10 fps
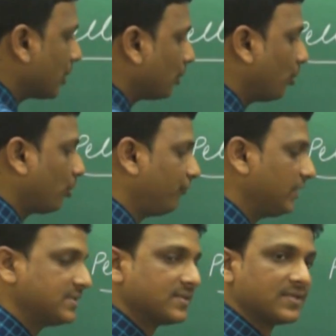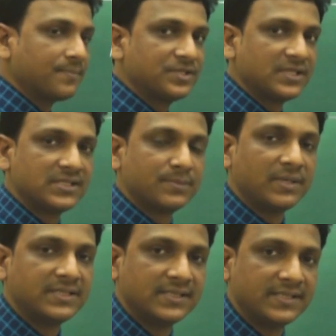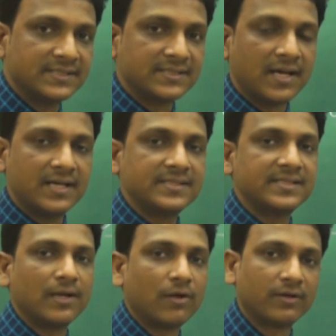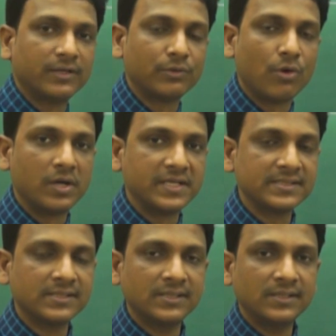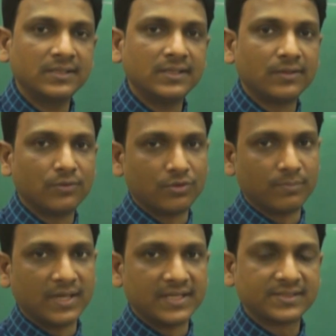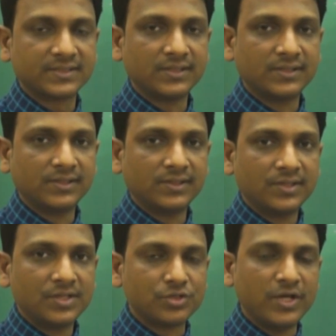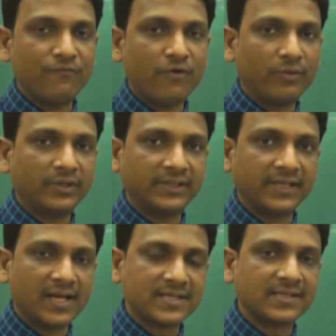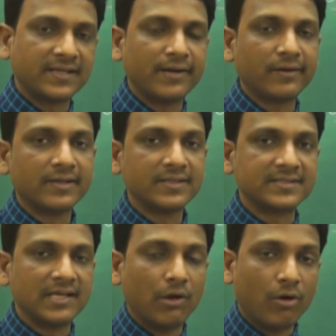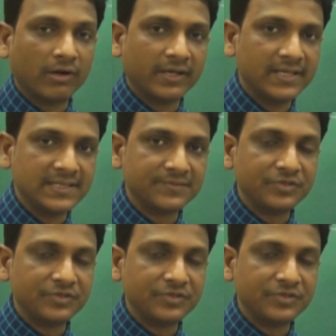chlorophyll is a substance present inside a cell organelle called as chloroplast. So he found that there are certain cell organelles